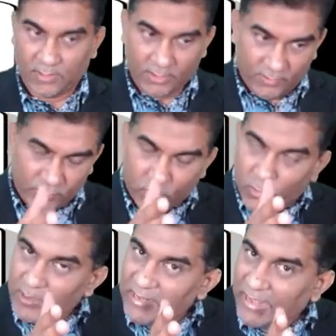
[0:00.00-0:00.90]
If you
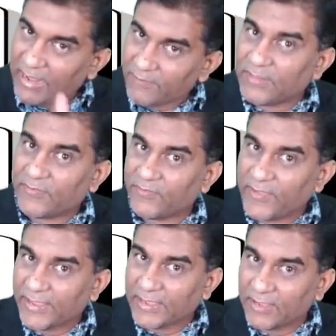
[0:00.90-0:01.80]
only have the
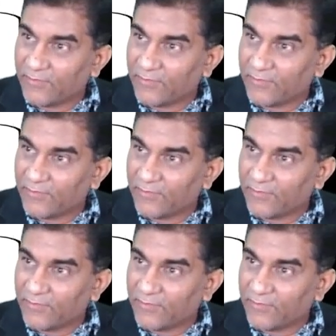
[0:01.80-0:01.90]
fact